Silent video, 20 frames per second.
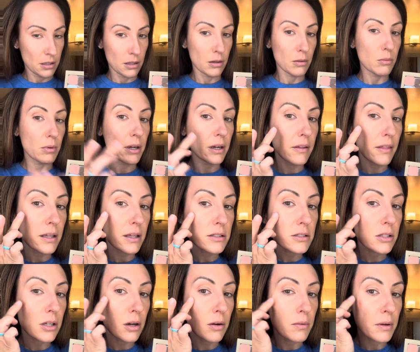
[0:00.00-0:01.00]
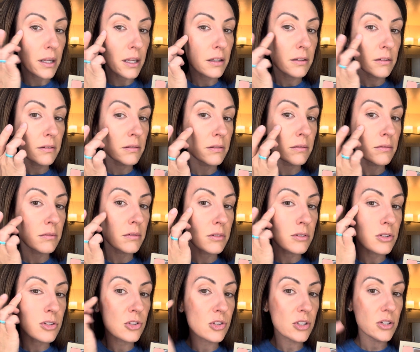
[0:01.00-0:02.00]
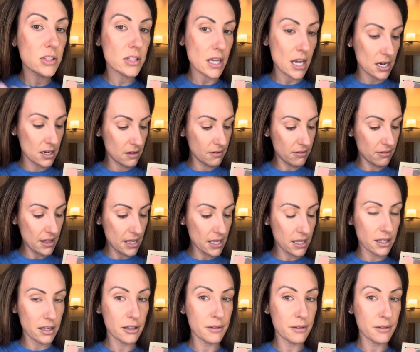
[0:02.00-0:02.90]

where that's going. It's just kind of like